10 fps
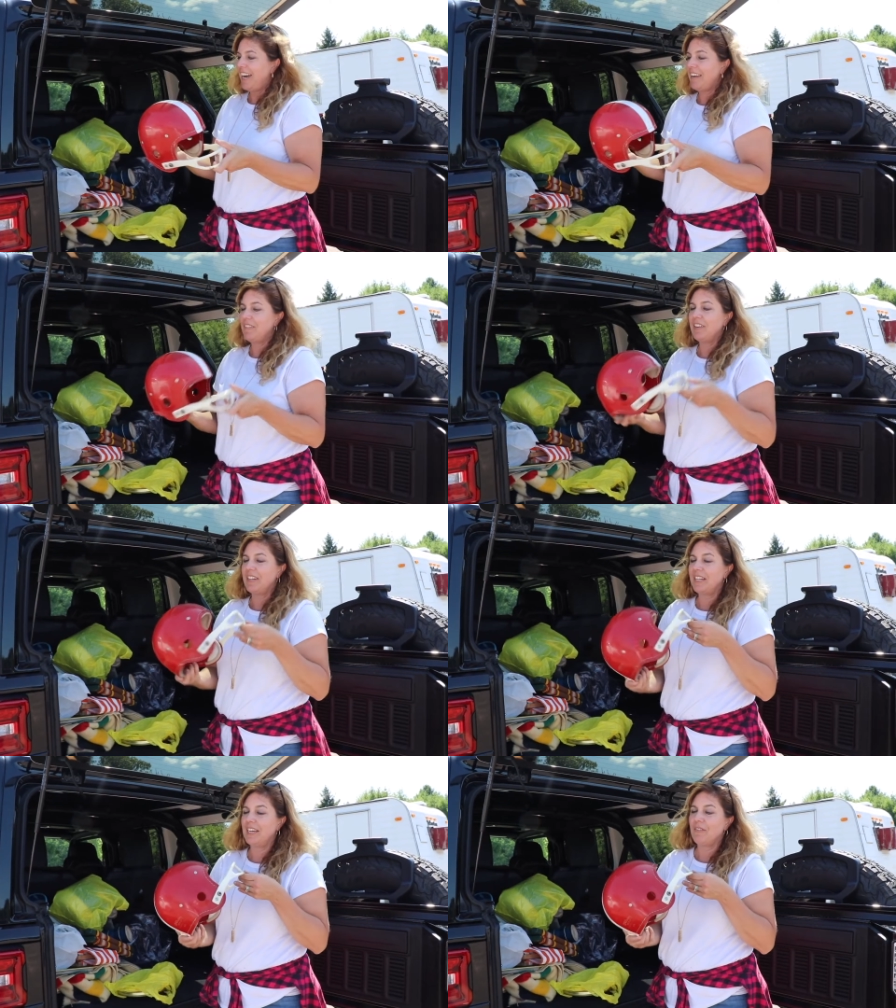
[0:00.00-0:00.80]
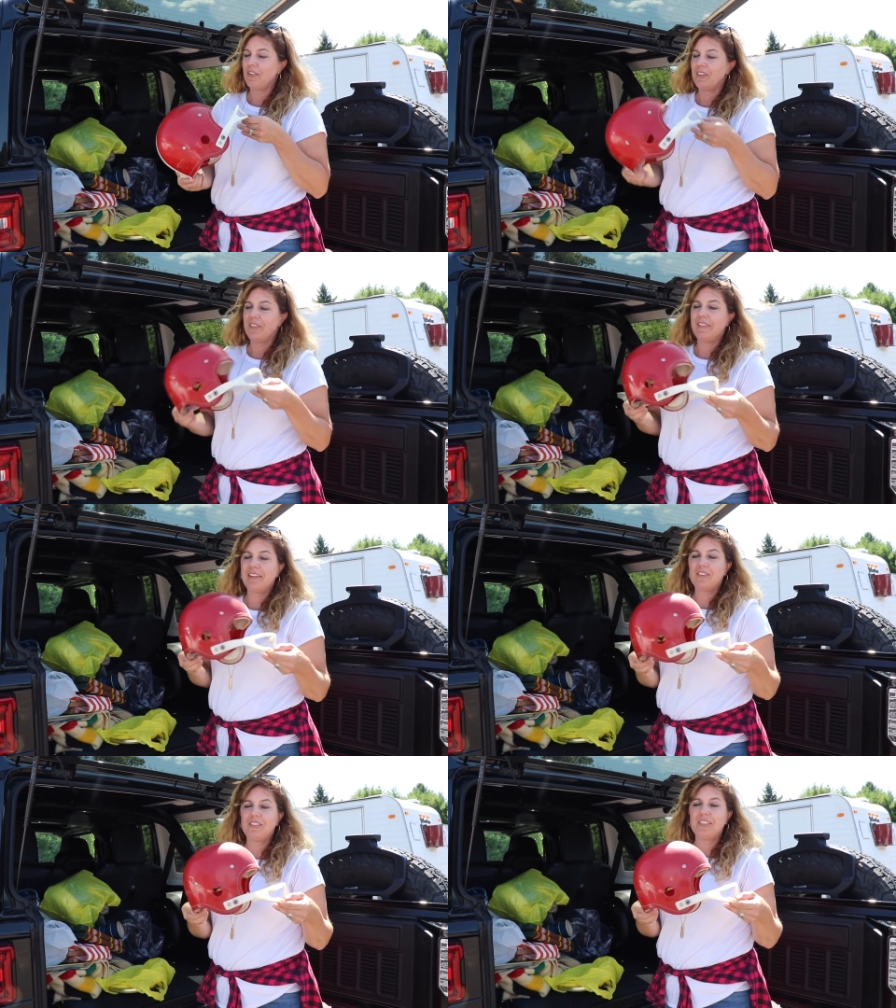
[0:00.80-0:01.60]
I fell in love with this
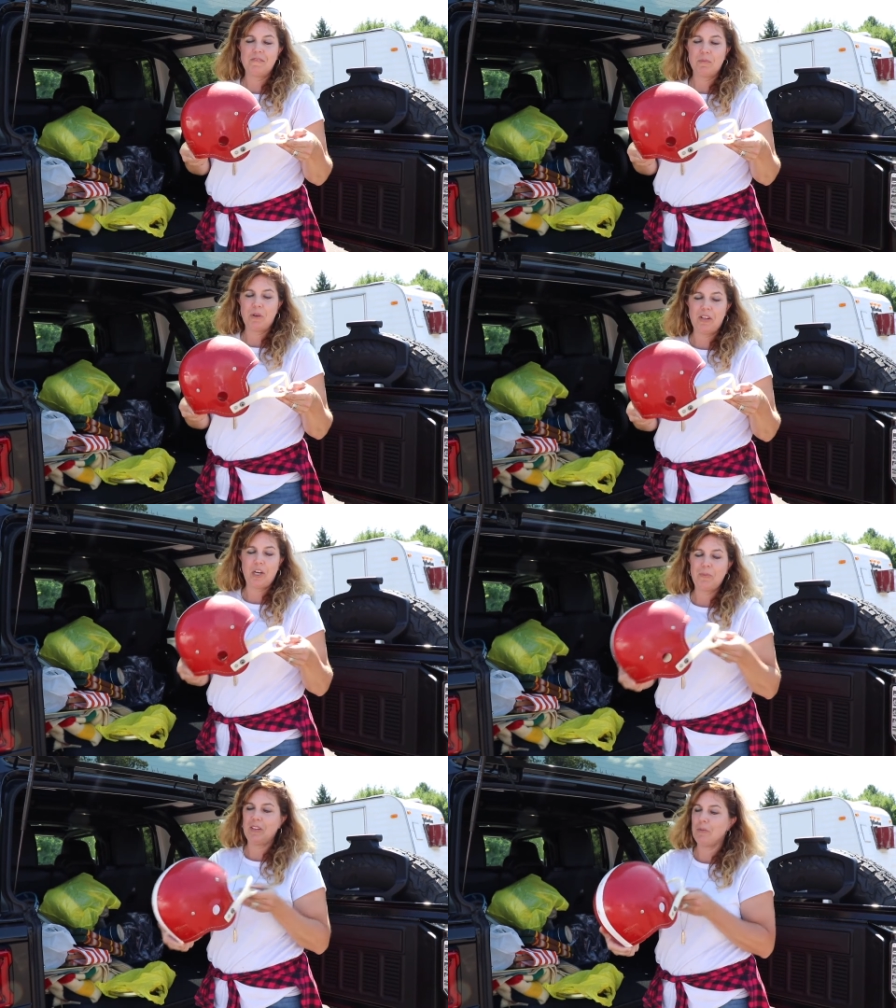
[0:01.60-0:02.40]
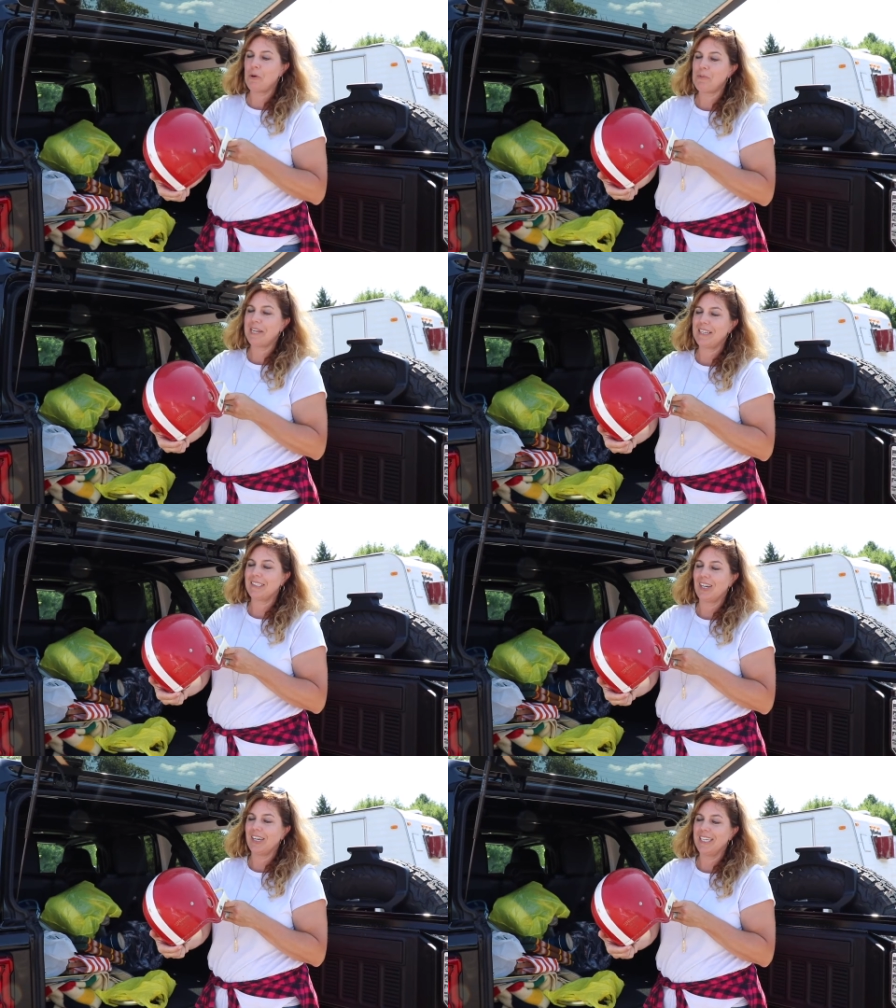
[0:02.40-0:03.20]
little football helmet the moment I
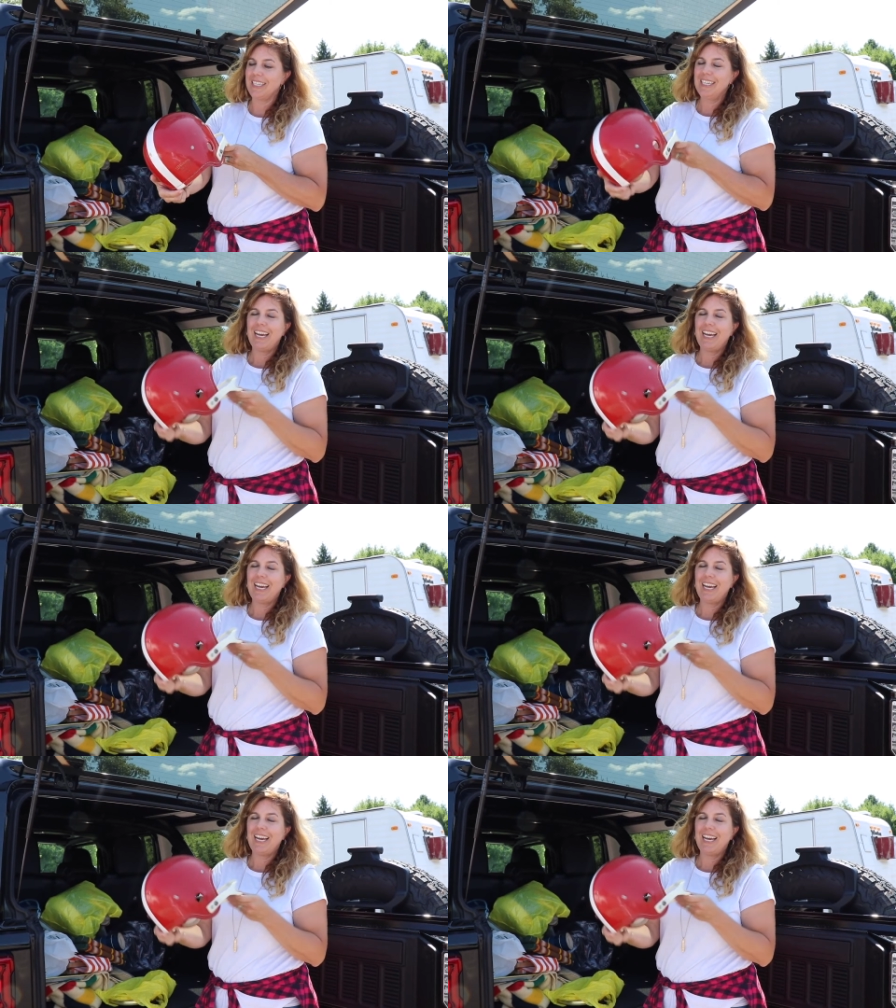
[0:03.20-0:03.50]
saw it.